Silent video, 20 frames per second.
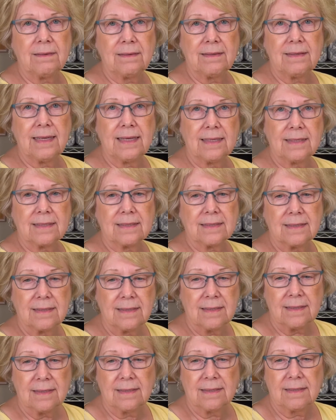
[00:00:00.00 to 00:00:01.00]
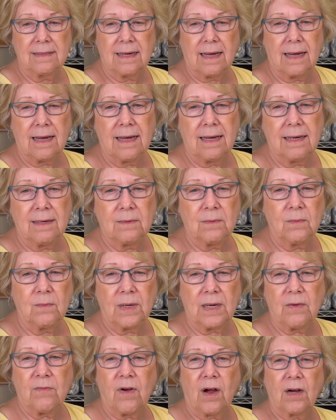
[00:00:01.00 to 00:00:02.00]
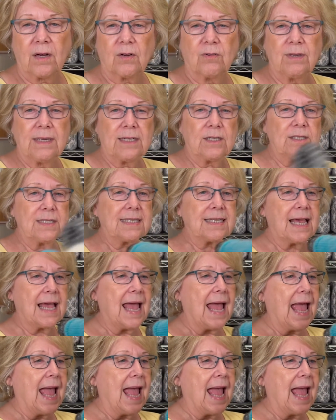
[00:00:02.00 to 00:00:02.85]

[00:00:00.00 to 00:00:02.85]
knit one of our critters.